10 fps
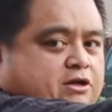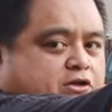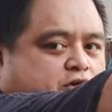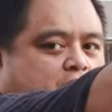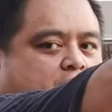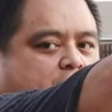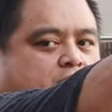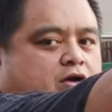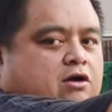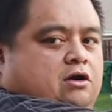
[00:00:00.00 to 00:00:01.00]
just going to
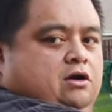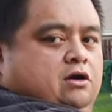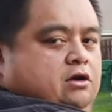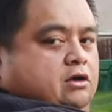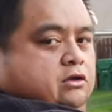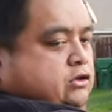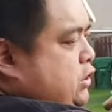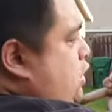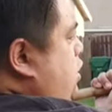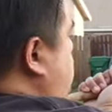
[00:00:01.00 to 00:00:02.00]
turn,
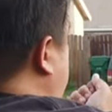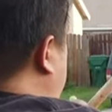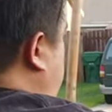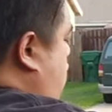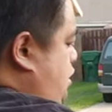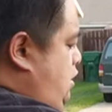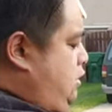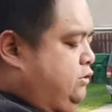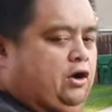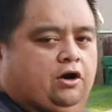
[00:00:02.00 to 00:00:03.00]
turn,
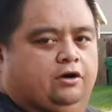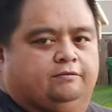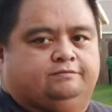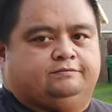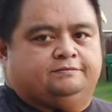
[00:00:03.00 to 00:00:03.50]
turn.